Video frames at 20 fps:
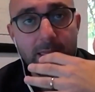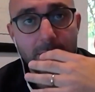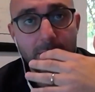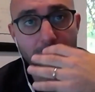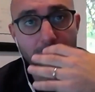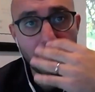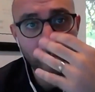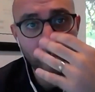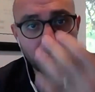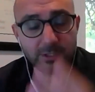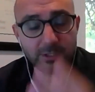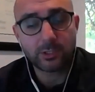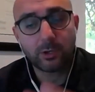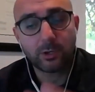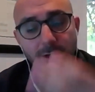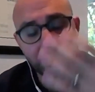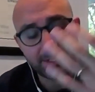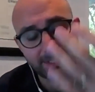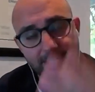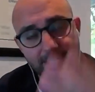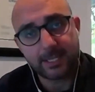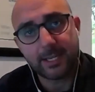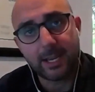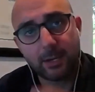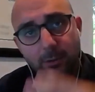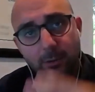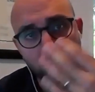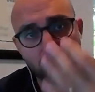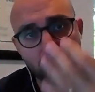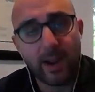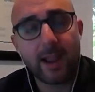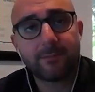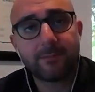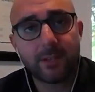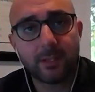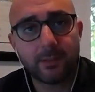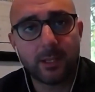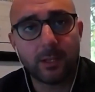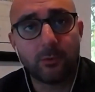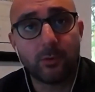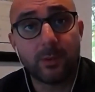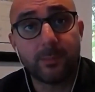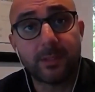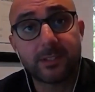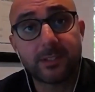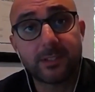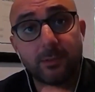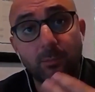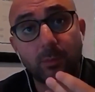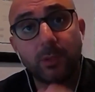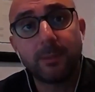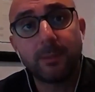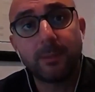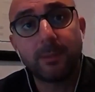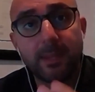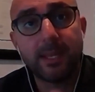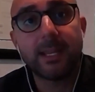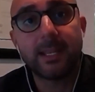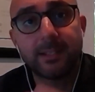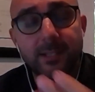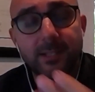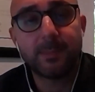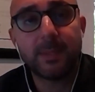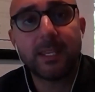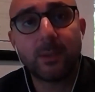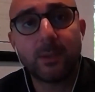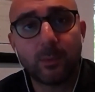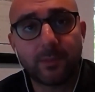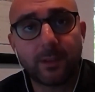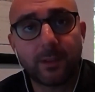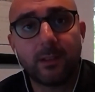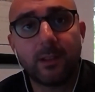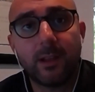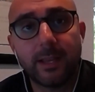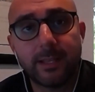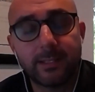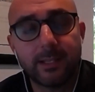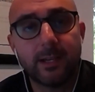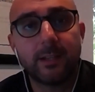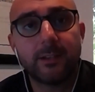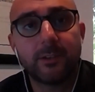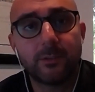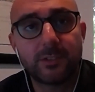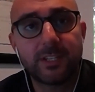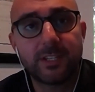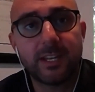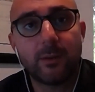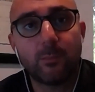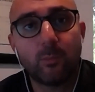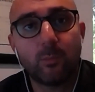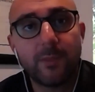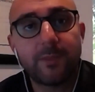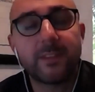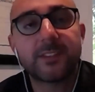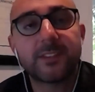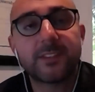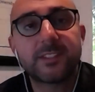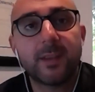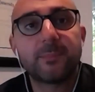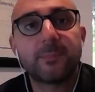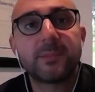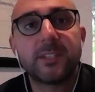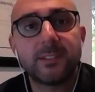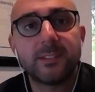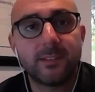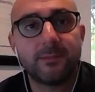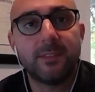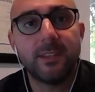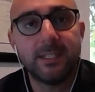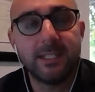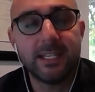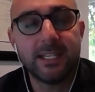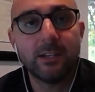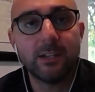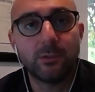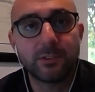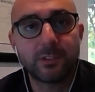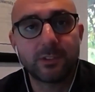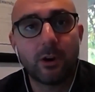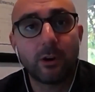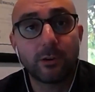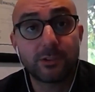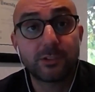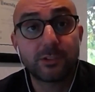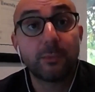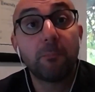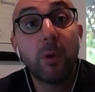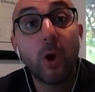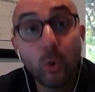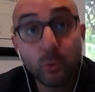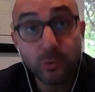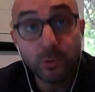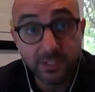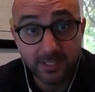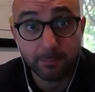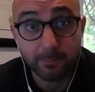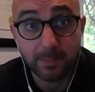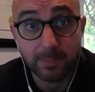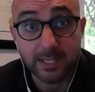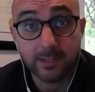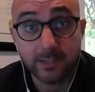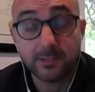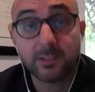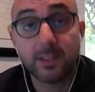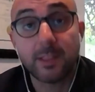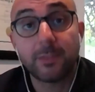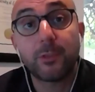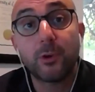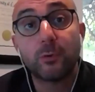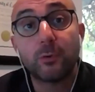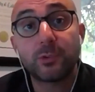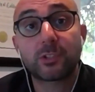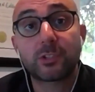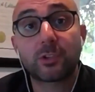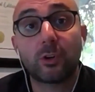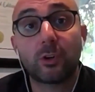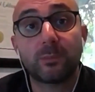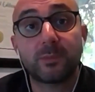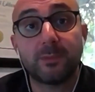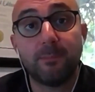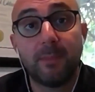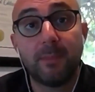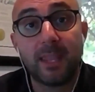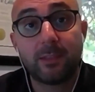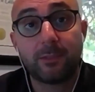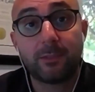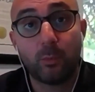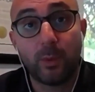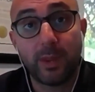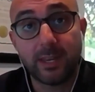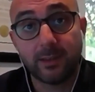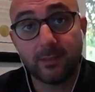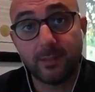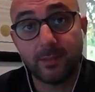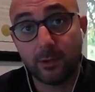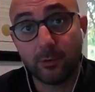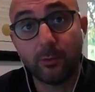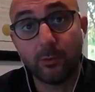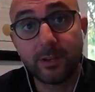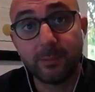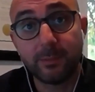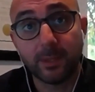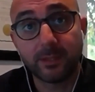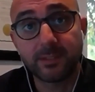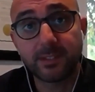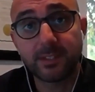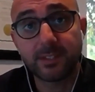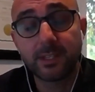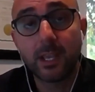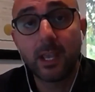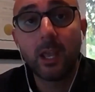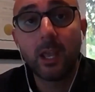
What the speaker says: those attorneys sitting down, drafting the agreements, and really meeting and speaking with the client to understand what the substance of the deals are supposed to be so that those terms make their way into the agreements.